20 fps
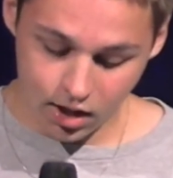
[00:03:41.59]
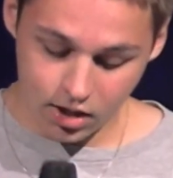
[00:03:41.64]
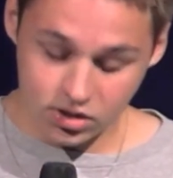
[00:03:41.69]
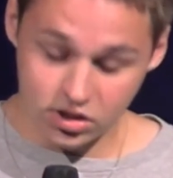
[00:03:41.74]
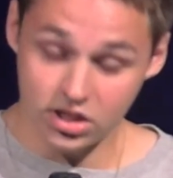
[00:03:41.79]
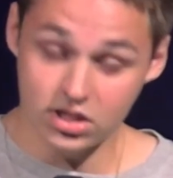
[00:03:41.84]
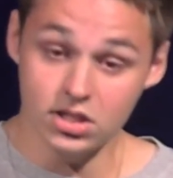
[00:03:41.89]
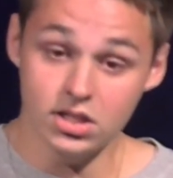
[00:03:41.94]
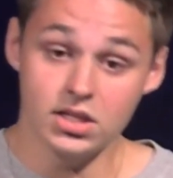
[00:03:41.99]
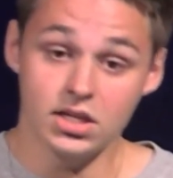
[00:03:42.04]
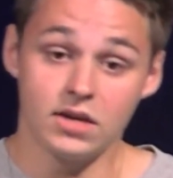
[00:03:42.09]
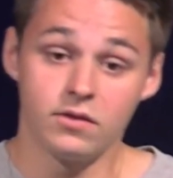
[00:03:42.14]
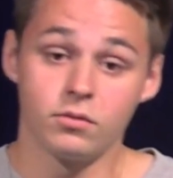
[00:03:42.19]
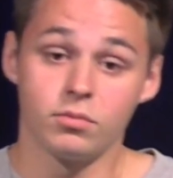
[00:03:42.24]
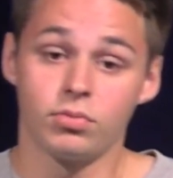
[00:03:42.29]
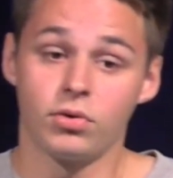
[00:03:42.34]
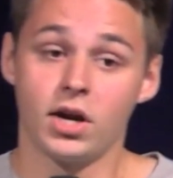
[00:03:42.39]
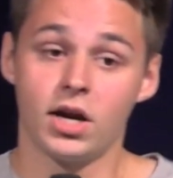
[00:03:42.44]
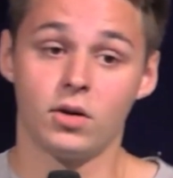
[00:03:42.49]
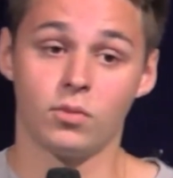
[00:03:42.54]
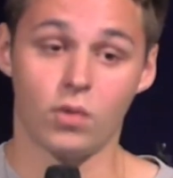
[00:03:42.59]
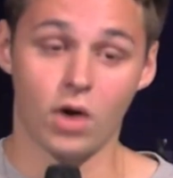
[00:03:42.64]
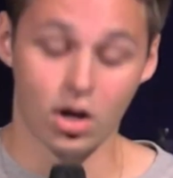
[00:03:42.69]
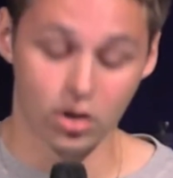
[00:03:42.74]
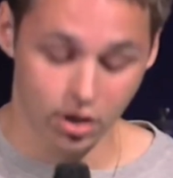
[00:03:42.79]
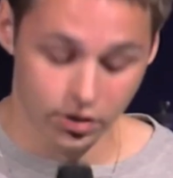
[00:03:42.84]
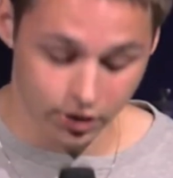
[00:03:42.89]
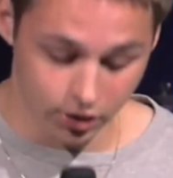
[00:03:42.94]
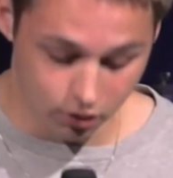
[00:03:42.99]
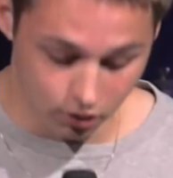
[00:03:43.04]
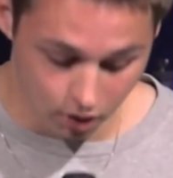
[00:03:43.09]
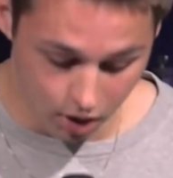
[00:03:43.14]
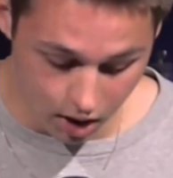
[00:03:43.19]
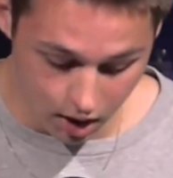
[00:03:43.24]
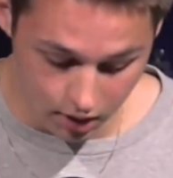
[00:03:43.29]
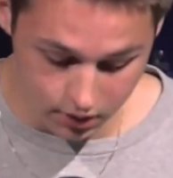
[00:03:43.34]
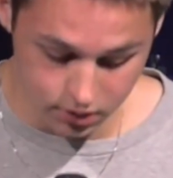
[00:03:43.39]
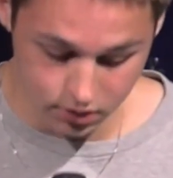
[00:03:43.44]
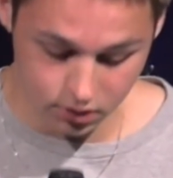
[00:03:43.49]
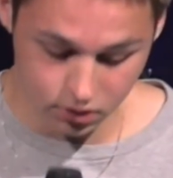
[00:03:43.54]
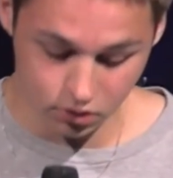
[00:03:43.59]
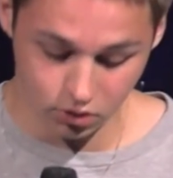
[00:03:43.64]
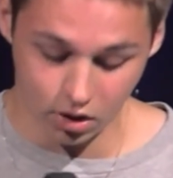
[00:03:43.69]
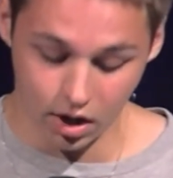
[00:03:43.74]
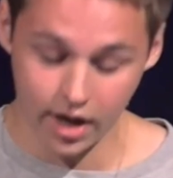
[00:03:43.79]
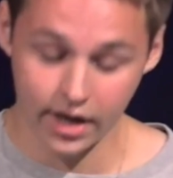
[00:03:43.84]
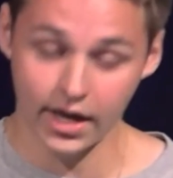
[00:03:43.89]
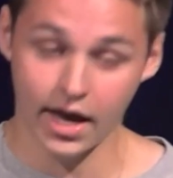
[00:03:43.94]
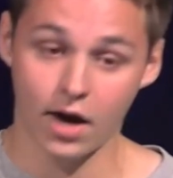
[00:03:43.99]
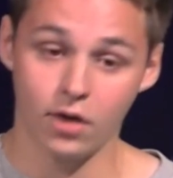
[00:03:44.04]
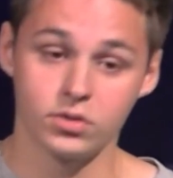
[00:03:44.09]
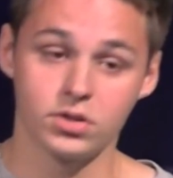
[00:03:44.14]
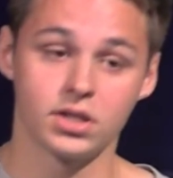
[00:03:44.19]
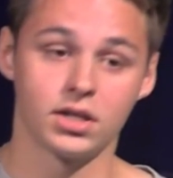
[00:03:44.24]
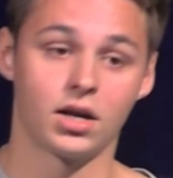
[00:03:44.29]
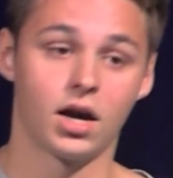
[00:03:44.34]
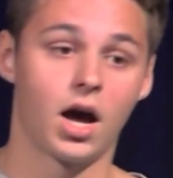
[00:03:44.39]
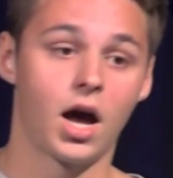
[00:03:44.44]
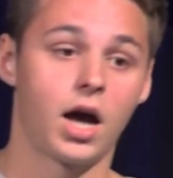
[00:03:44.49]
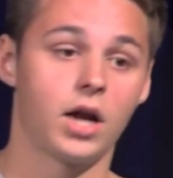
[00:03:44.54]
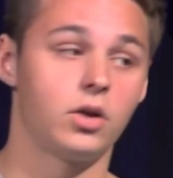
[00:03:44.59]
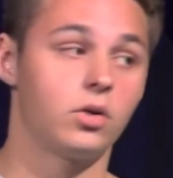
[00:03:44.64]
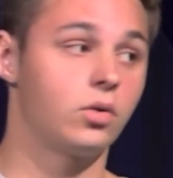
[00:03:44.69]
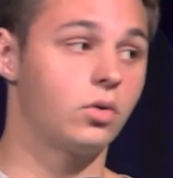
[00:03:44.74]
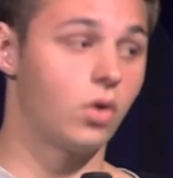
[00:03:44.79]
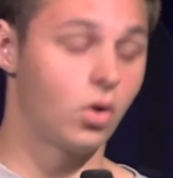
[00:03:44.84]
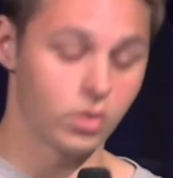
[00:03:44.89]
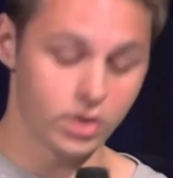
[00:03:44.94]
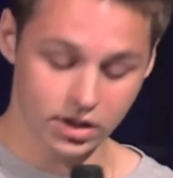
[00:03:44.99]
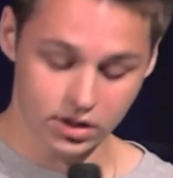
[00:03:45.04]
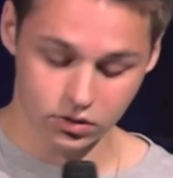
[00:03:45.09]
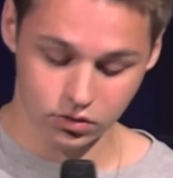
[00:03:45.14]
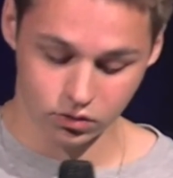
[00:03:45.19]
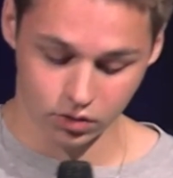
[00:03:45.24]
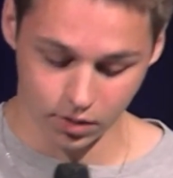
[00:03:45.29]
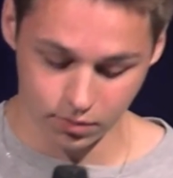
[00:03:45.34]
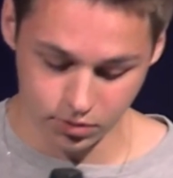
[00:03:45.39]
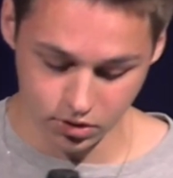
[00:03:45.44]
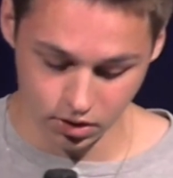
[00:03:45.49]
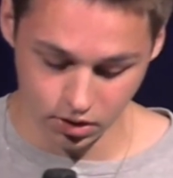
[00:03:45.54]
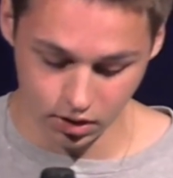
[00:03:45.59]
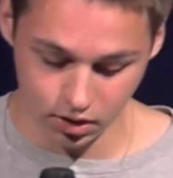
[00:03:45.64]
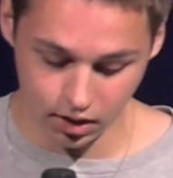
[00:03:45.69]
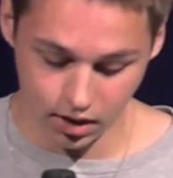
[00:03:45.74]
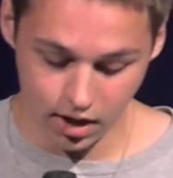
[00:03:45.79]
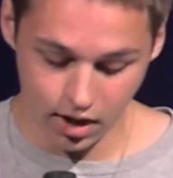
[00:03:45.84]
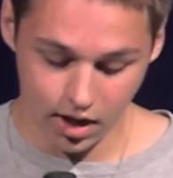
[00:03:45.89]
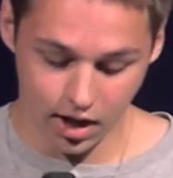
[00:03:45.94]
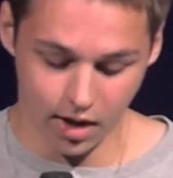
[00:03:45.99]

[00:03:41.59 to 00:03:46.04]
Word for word: Jesus even prayed while on the cross, crying out to God, quoting scripture,